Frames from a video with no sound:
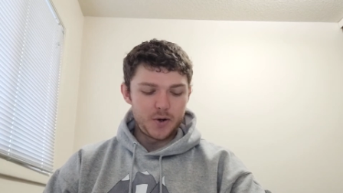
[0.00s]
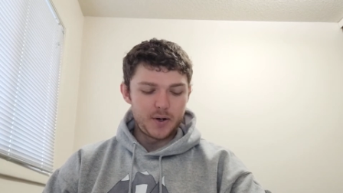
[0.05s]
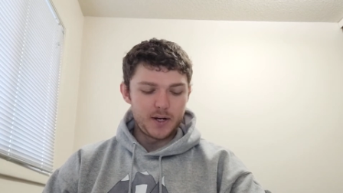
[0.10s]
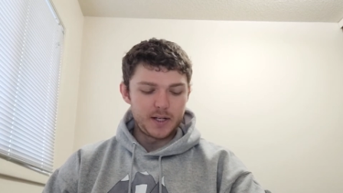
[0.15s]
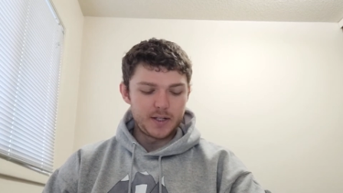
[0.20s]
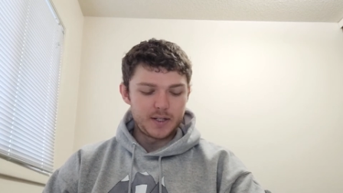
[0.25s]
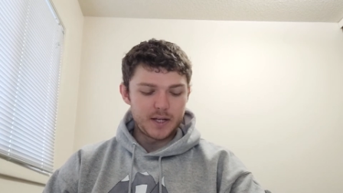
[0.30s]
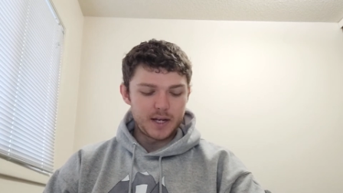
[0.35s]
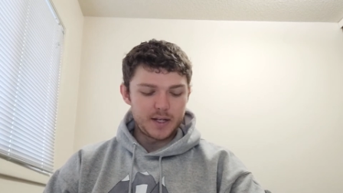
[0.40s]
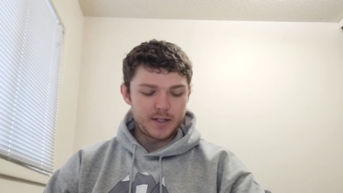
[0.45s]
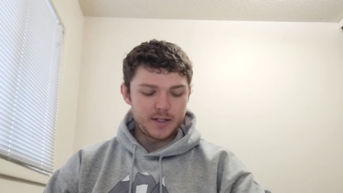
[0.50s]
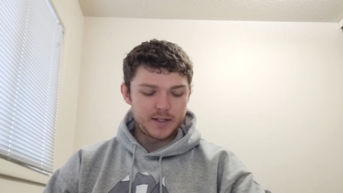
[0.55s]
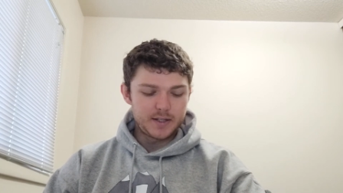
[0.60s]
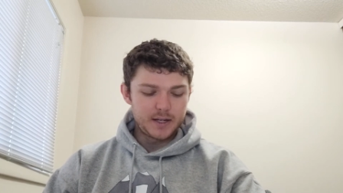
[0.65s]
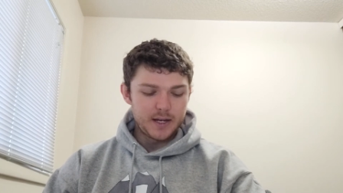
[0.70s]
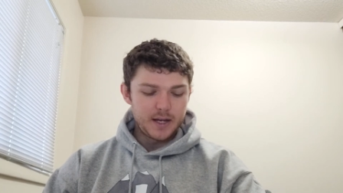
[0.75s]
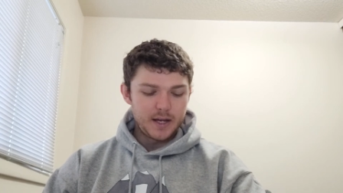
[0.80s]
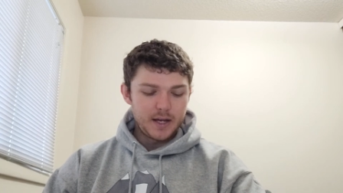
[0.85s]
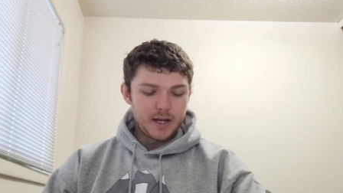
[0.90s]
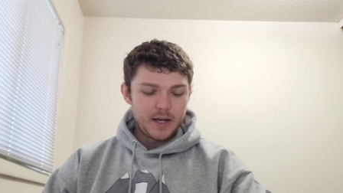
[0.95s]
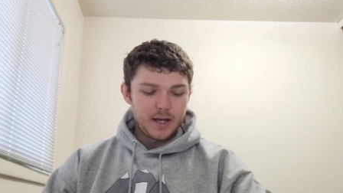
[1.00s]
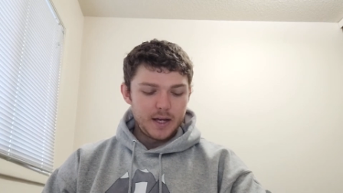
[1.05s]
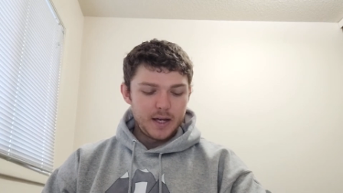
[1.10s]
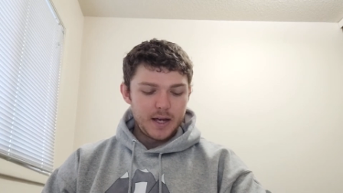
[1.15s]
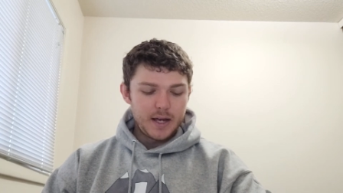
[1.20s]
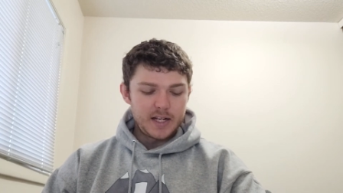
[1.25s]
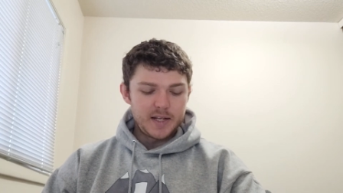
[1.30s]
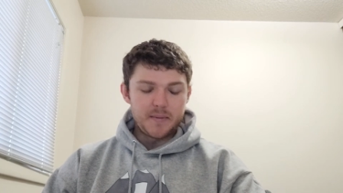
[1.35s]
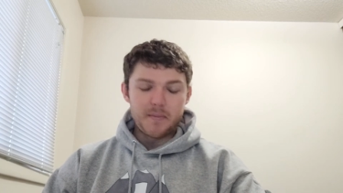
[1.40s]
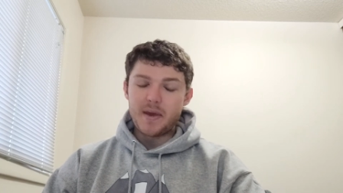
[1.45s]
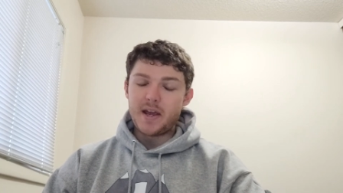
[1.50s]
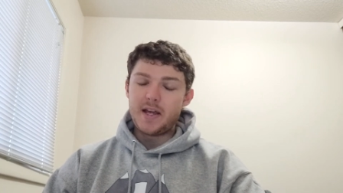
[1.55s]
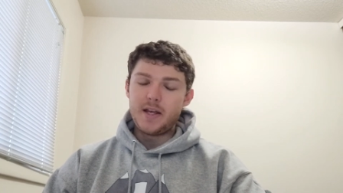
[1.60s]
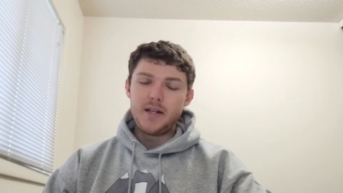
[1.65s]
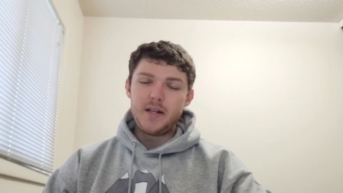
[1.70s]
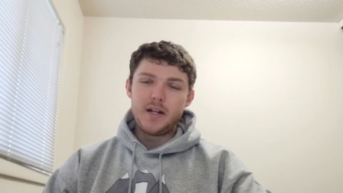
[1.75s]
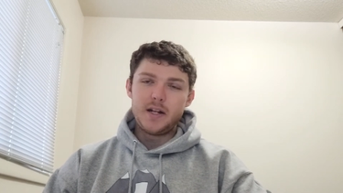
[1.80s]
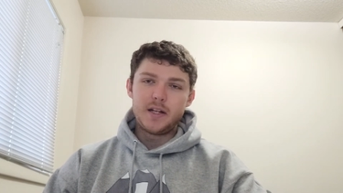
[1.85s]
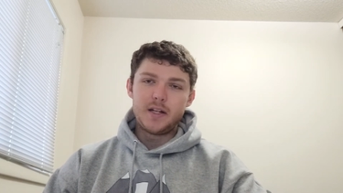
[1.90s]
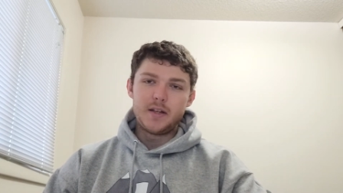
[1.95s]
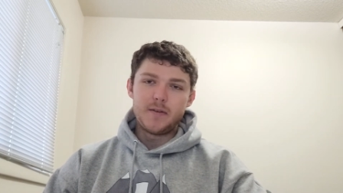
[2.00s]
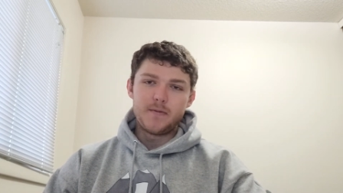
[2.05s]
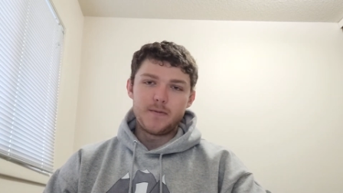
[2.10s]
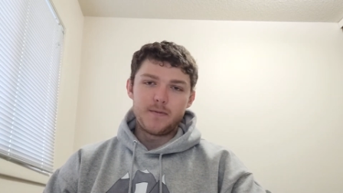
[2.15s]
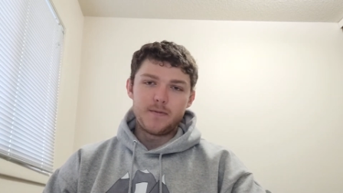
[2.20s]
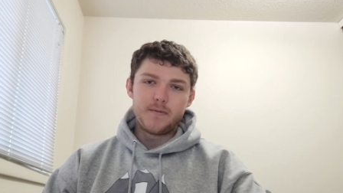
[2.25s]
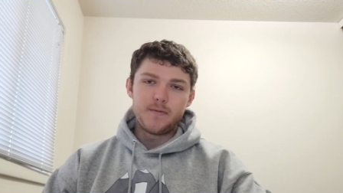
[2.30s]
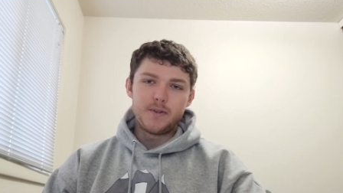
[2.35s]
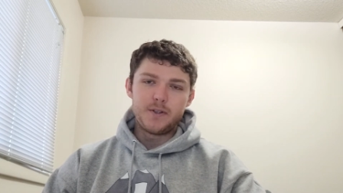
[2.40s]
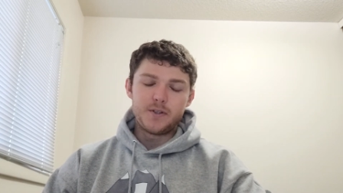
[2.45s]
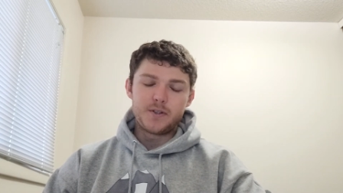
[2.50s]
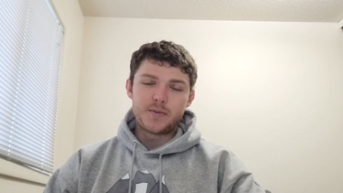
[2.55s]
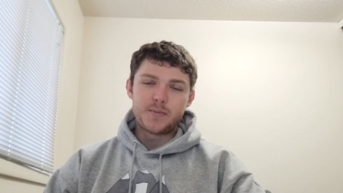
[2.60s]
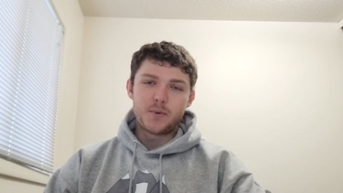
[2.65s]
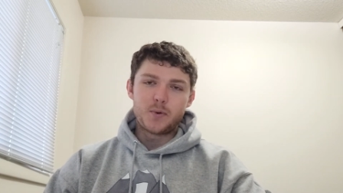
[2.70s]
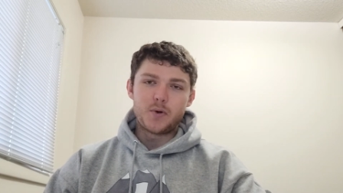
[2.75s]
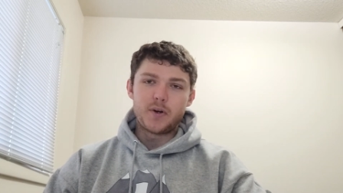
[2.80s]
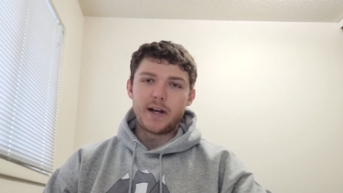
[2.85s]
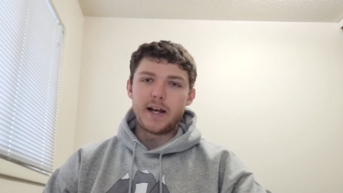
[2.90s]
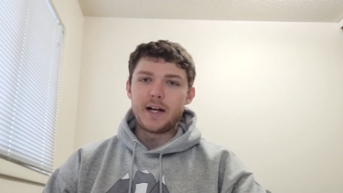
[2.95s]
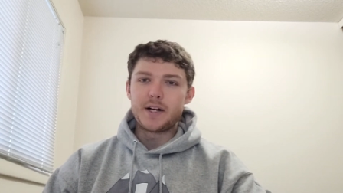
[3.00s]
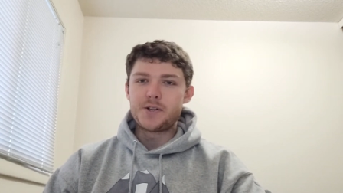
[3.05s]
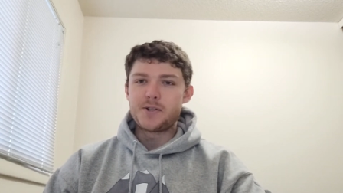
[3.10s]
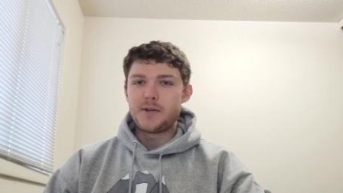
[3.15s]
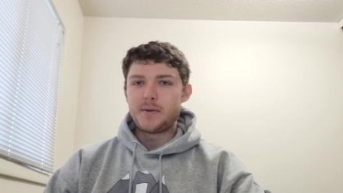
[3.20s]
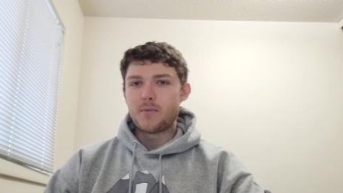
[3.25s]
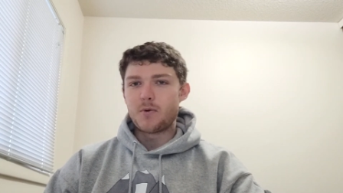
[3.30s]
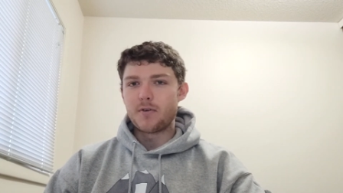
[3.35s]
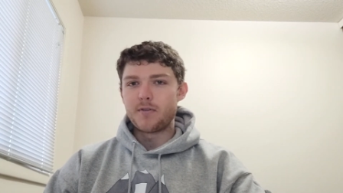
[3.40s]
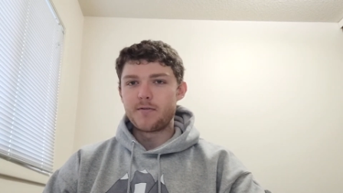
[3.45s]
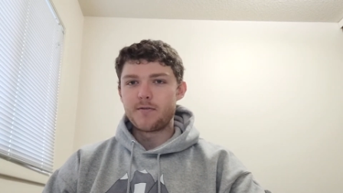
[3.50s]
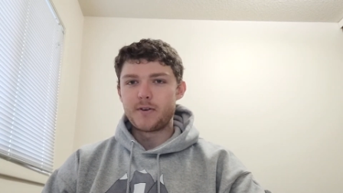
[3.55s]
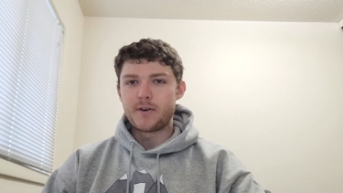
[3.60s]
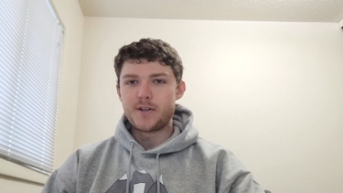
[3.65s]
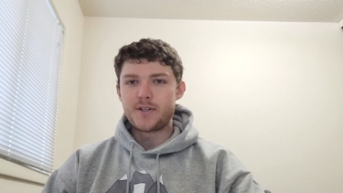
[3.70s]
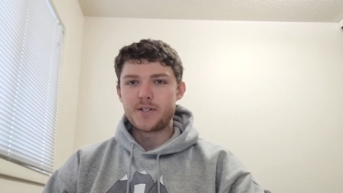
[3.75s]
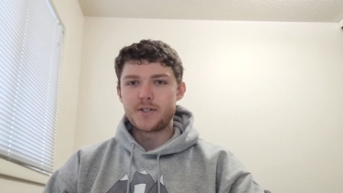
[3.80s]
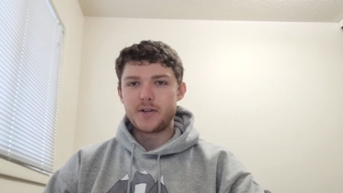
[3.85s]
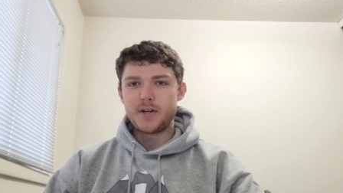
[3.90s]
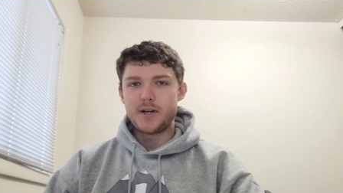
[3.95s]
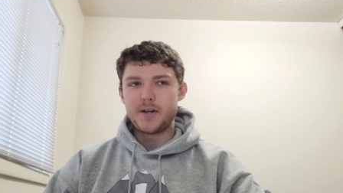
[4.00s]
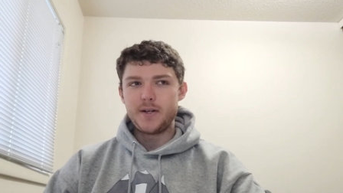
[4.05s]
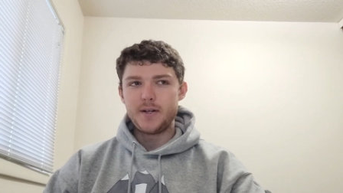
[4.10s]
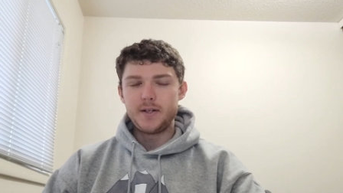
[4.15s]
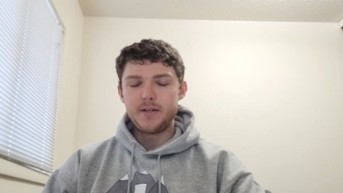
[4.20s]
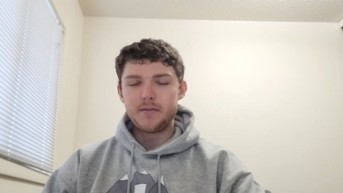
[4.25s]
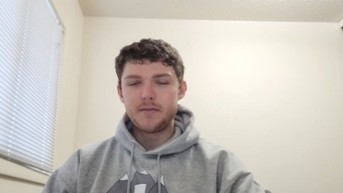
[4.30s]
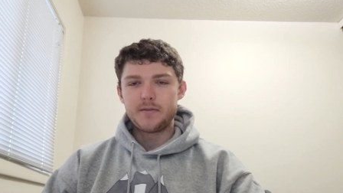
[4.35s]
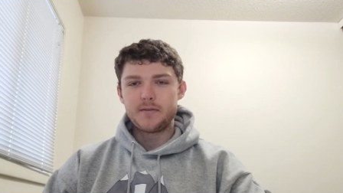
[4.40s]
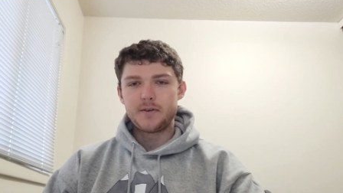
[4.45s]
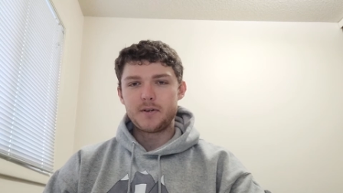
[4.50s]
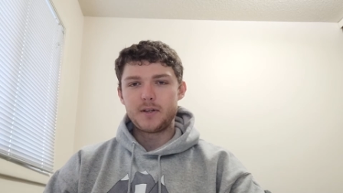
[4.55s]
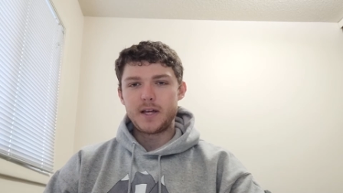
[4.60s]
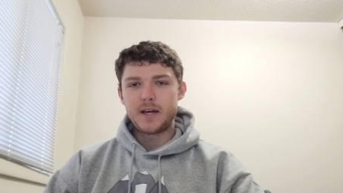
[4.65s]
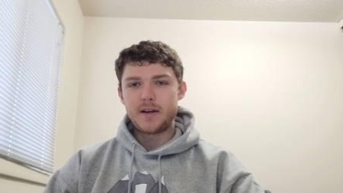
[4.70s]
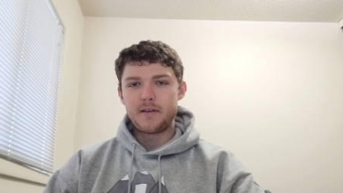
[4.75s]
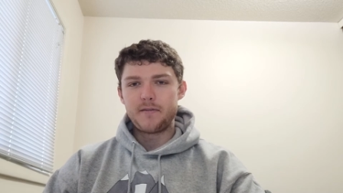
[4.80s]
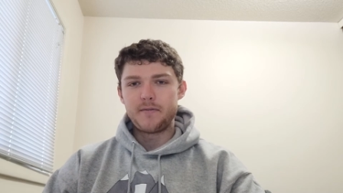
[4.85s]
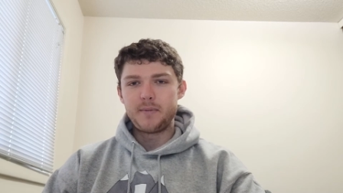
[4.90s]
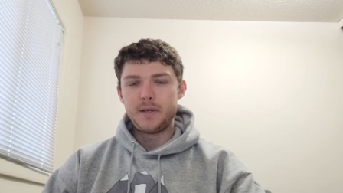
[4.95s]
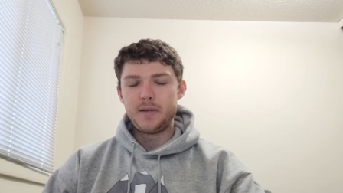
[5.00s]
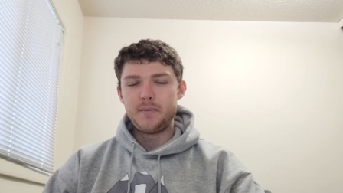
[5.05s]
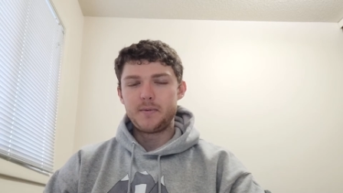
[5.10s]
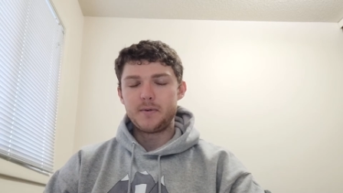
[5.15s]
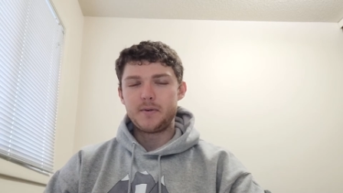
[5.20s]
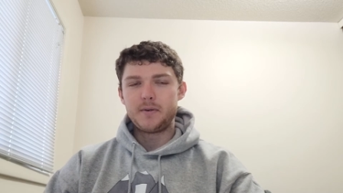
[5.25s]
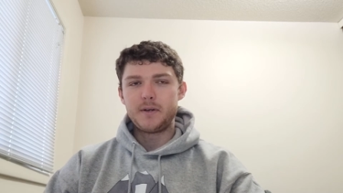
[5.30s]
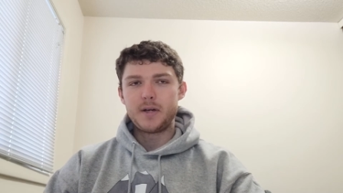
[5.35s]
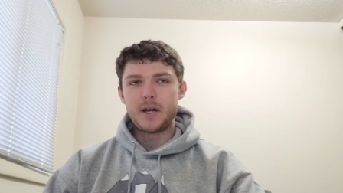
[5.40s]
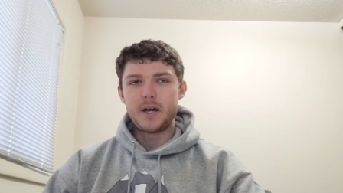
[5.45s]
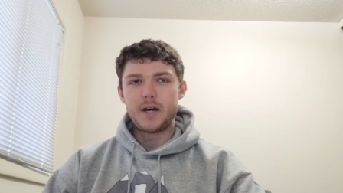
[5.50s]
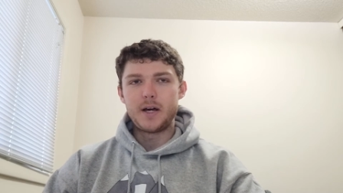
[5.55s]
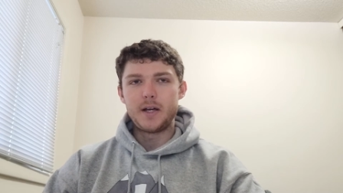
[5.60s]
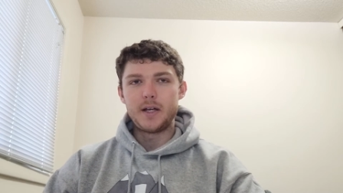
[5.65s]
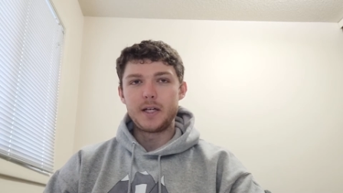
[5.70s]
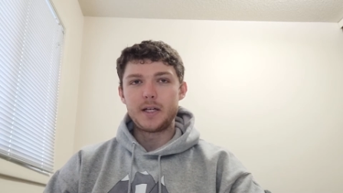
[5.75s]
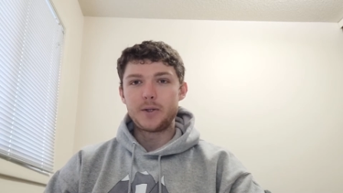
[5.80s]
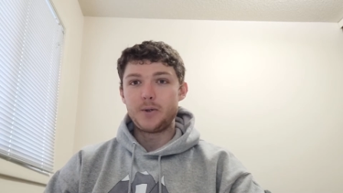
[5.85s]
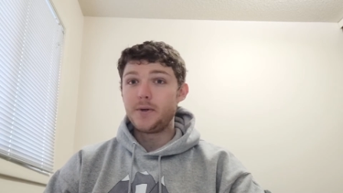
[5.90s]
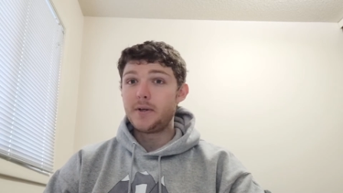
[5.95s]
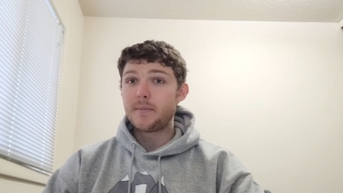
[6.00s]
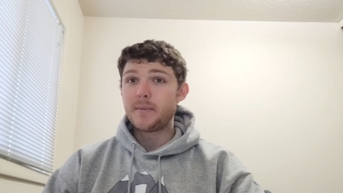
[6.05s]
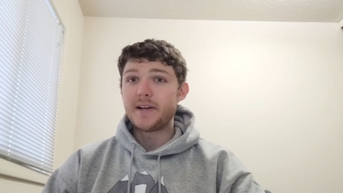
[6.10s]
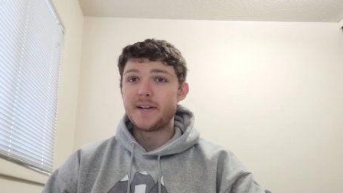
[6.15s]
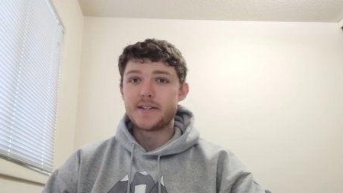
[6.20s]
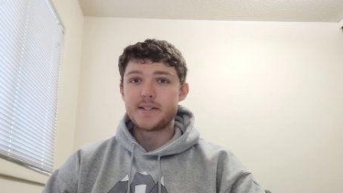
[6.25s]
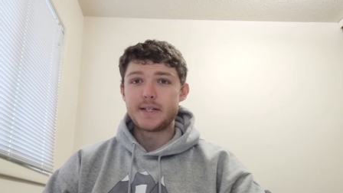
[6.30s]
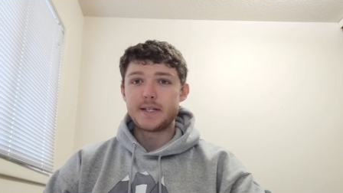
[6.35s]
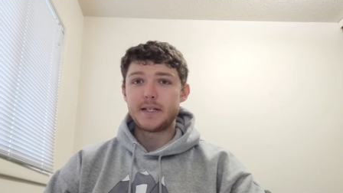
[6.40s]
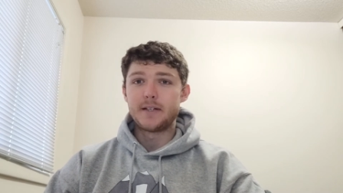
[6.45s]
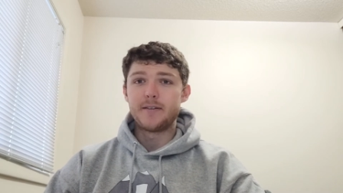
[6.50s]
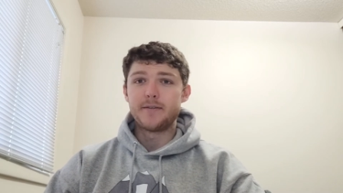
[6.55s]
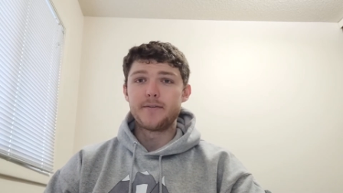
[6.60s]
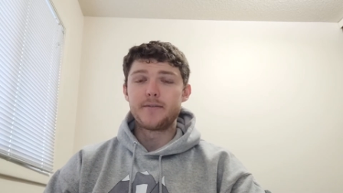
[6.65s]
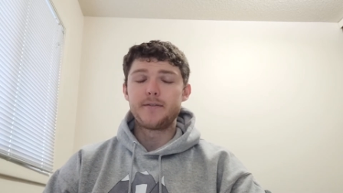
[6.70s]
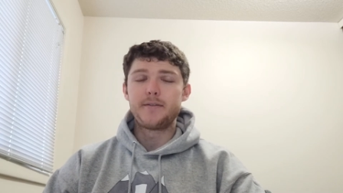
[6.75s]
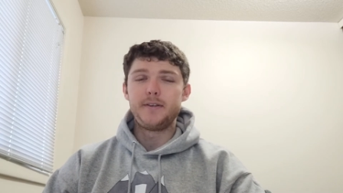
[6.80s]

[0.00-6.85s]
And it's made the sport actually more frustrating for a lot of people, including myself,